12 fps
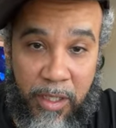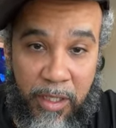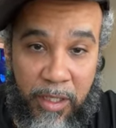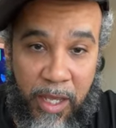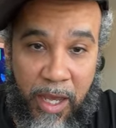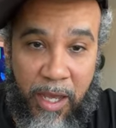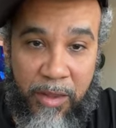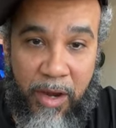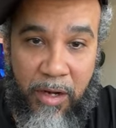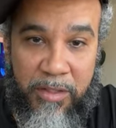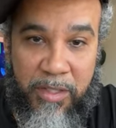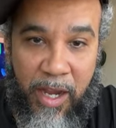Yeah,
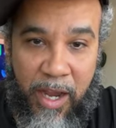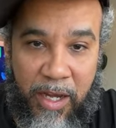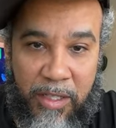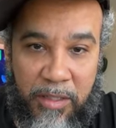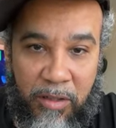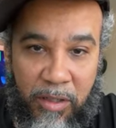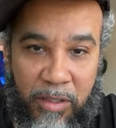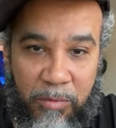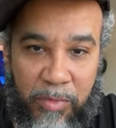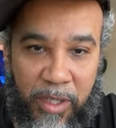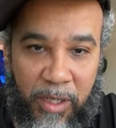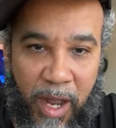they're saying it's going to
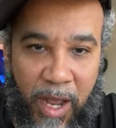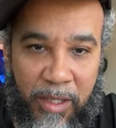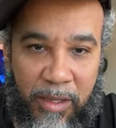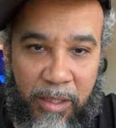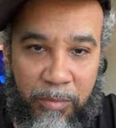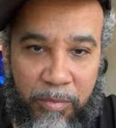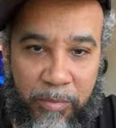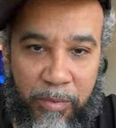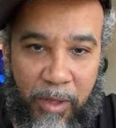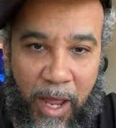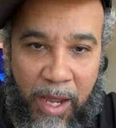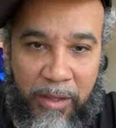be like the
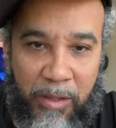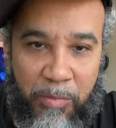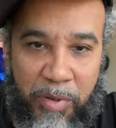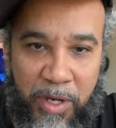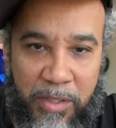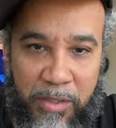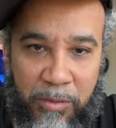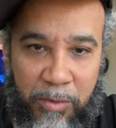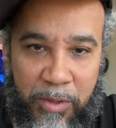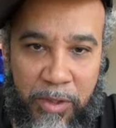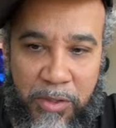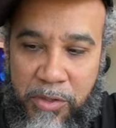like the picture
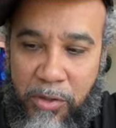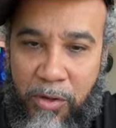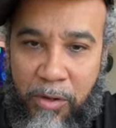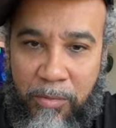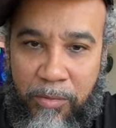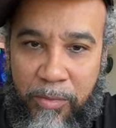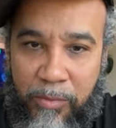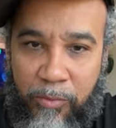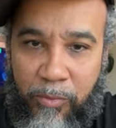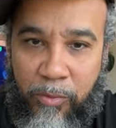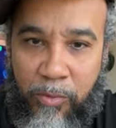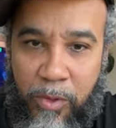with the Jordan
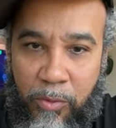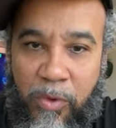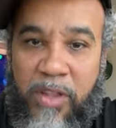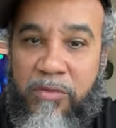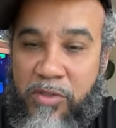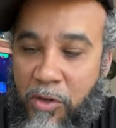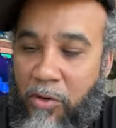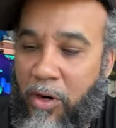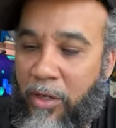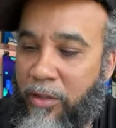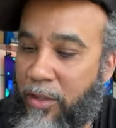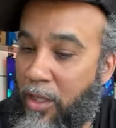with
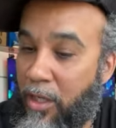Jordan.